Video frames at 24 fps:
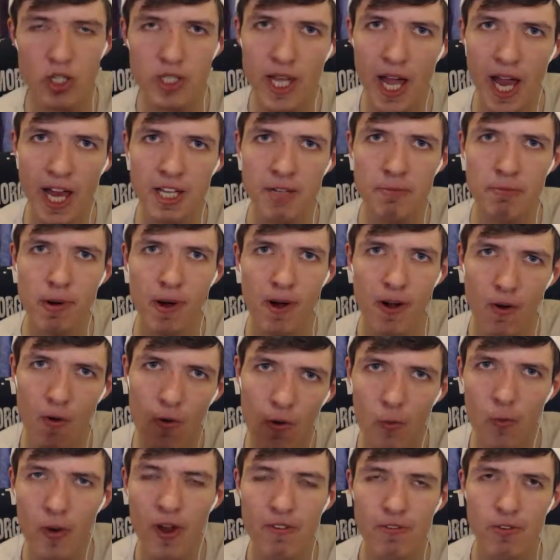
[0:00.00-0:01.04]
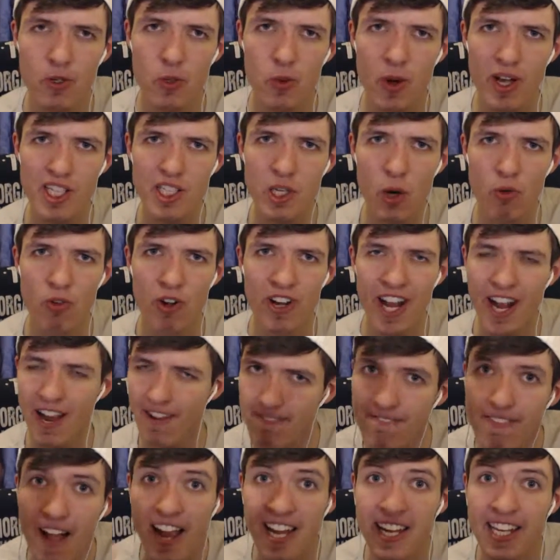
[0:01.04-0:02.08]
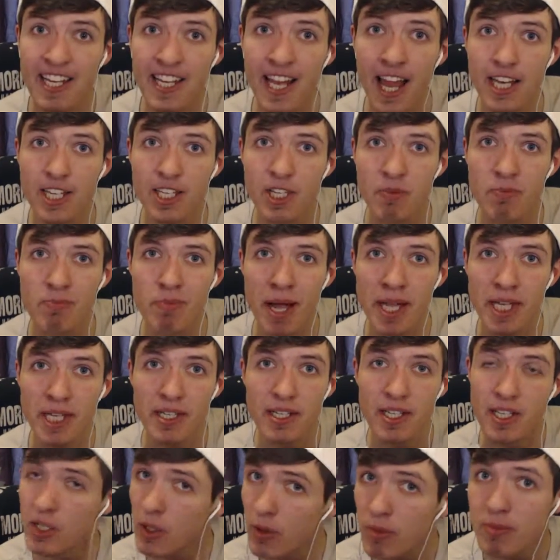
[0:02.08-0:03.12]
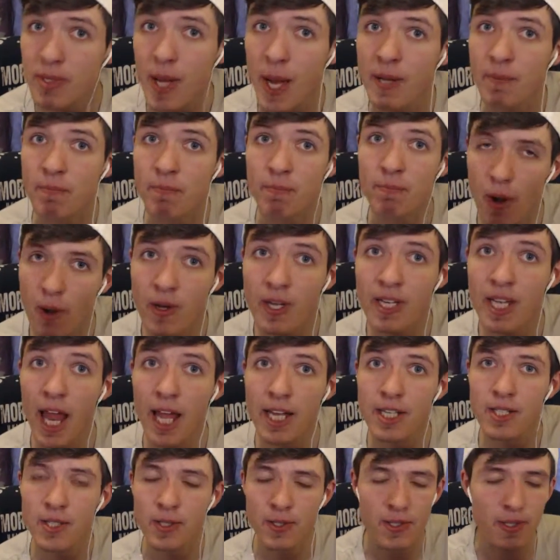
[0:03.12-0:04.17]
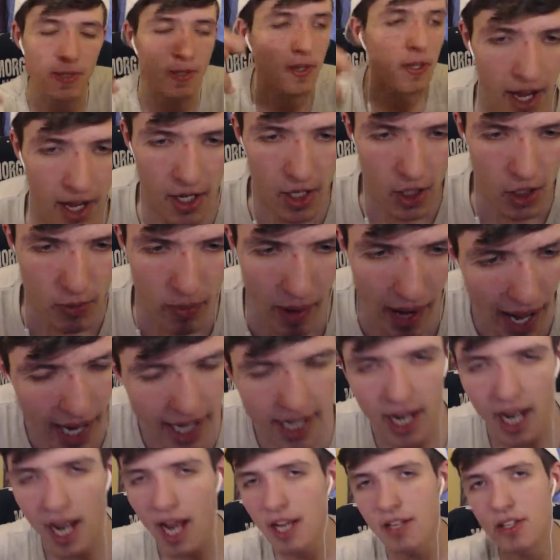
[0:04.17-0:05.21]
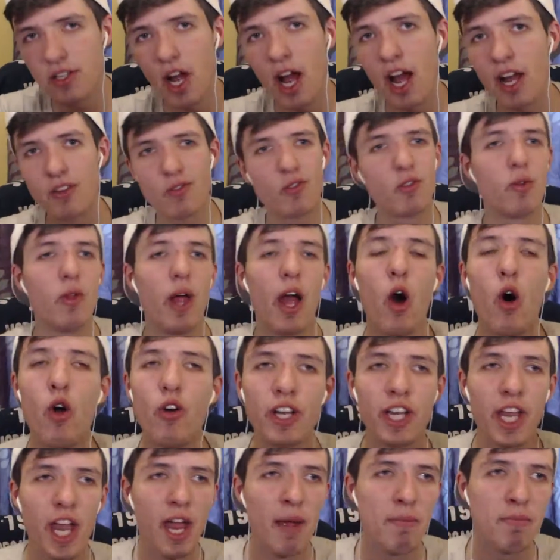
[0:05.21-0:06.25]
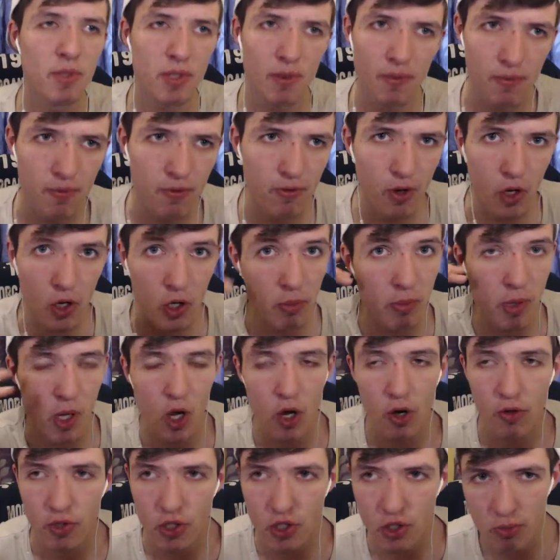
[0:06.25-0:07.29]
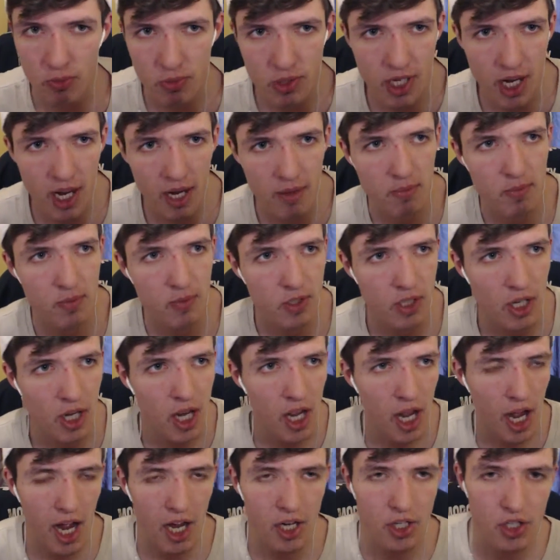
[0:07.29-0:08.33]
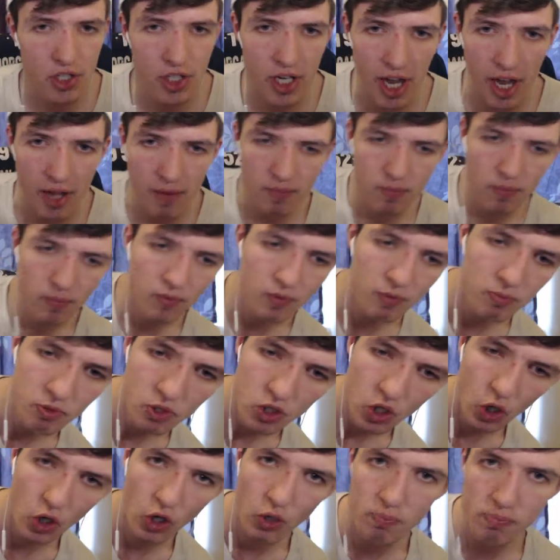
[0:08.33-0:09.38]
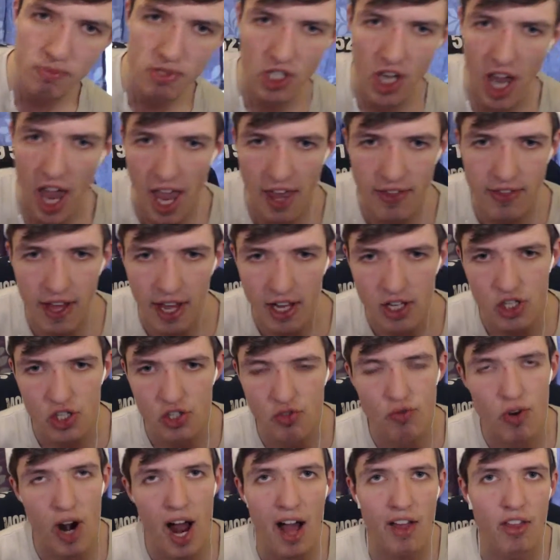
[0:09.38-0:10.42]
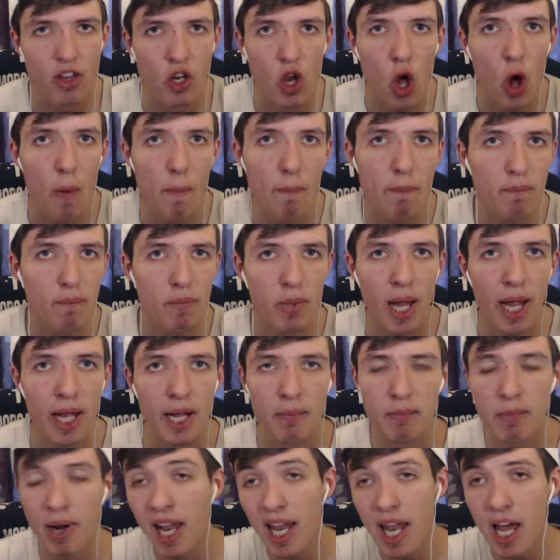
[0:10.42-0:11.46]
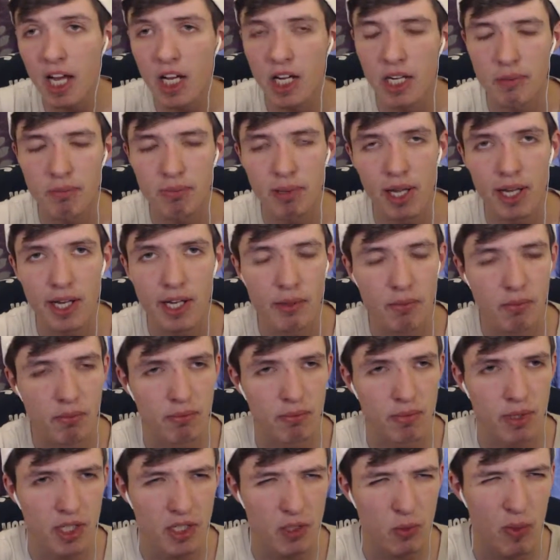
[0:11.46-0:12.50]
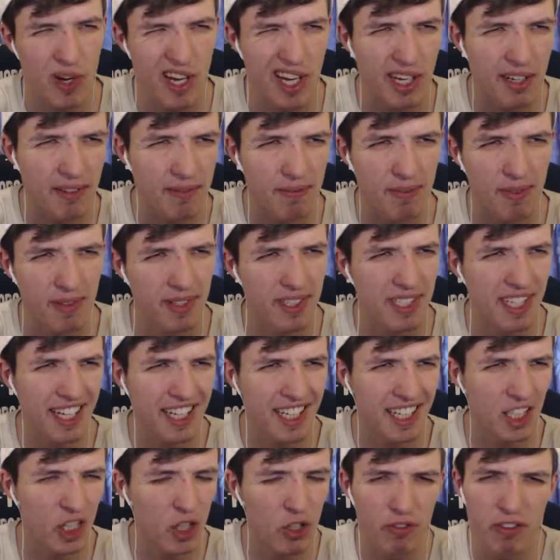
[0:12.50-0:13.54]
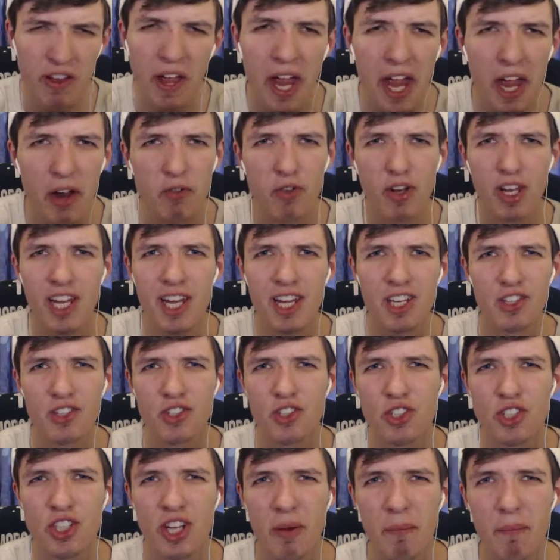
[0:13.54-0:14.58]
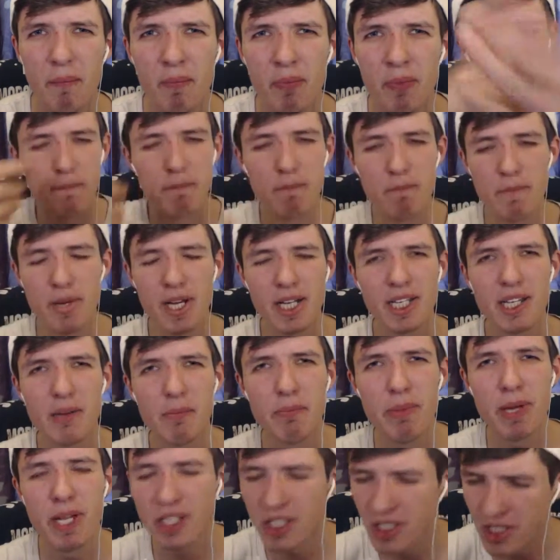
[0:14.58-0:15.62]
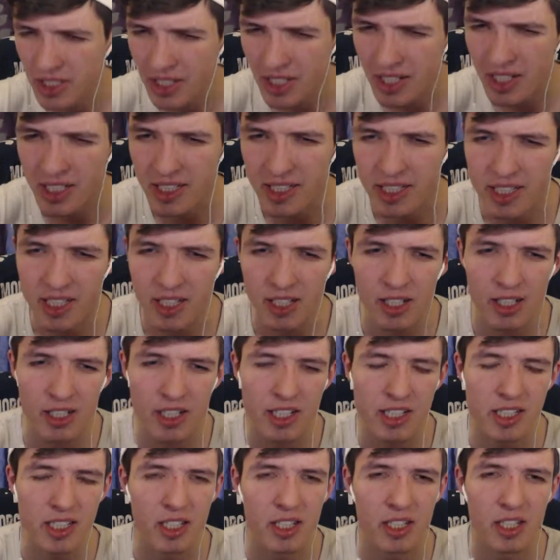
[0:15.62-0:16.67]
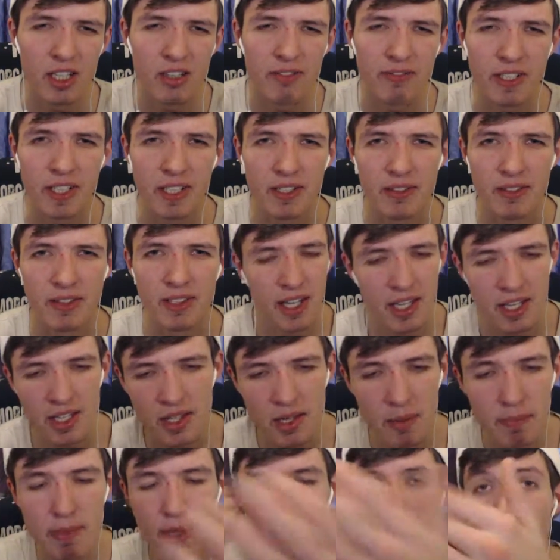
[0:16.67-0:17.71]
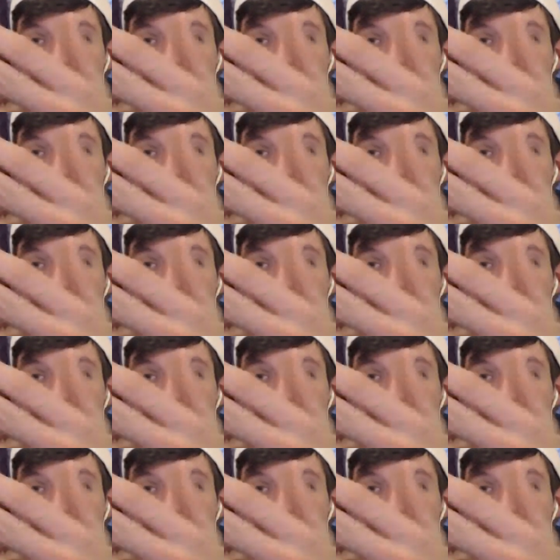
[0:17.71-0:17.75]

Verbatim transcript: you watch that end part all the way through whilst I run it, fucking legend, mate. You know what I'm saying? Fucking legend. Yeah, so I, I, I, horror games fuck me over sometimes. I just get so scared that I just rather not play them. But I like it playing them. It's weird. It's like a love-hate relationship beat the bitch and then it's still you still love it and then the